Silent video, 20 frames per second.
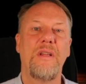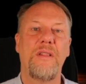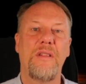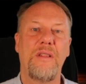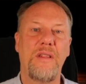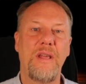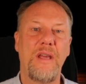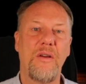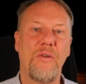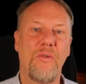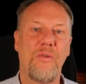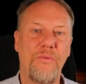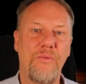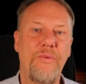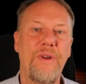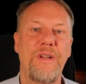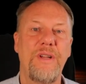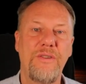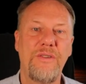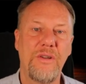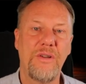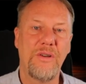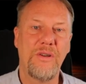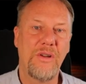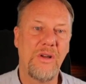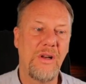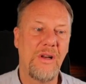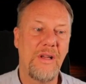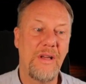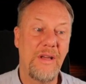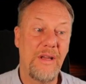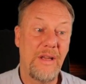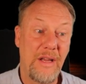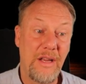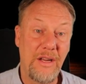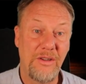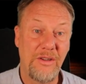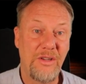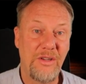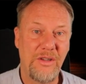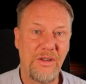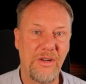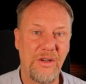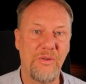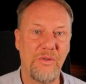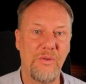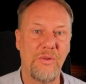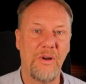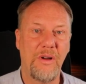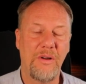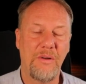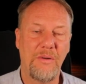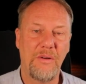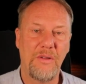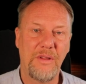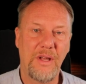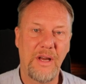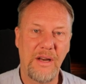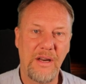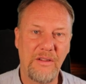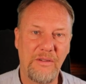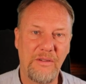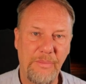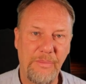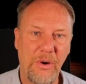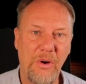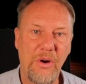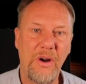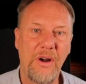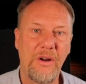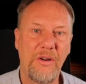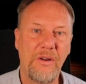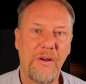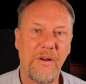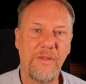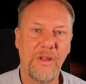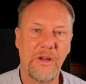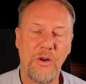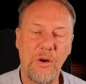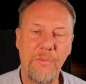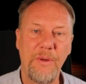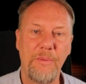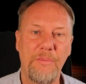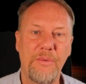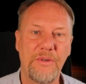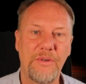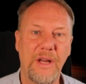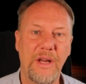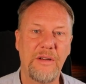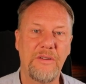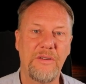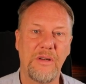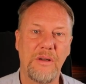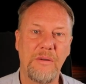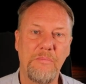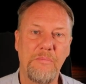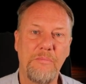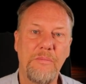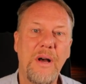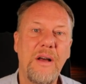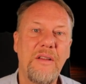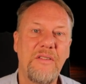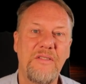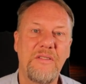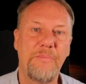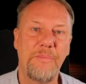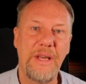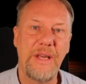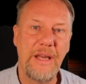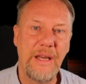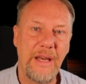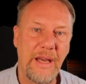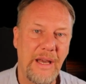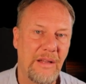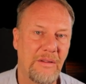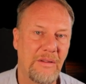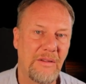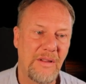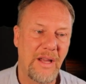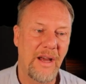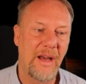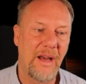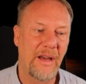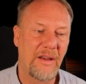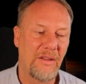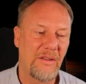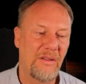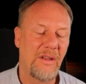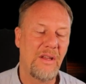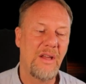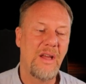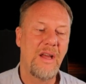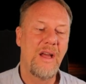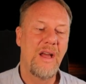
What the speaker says: the original issue that is part of the copy protection must be intact.